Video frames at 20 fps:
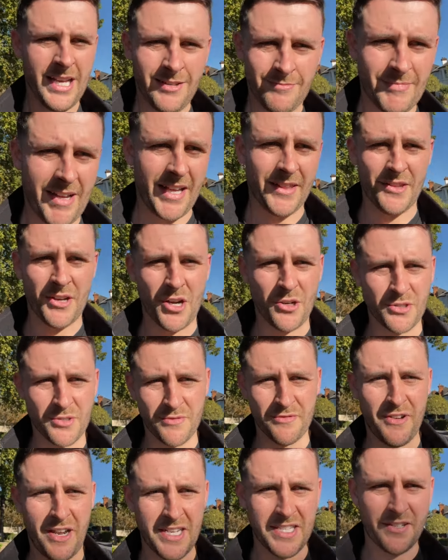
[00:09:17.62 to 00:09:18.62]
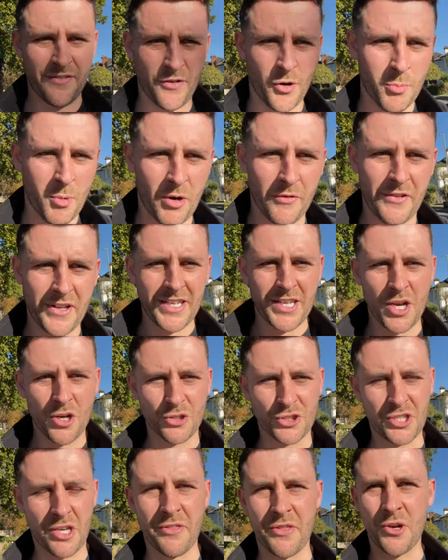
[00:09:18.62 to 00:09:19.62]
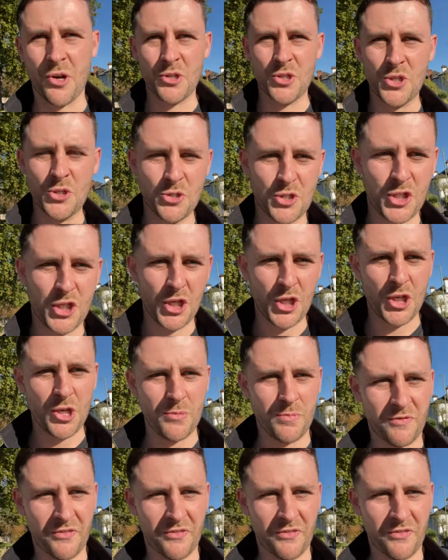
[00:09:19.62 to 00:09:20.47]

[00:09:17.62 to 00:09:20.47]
I don't know, some fantasy football videos, something on YouTube,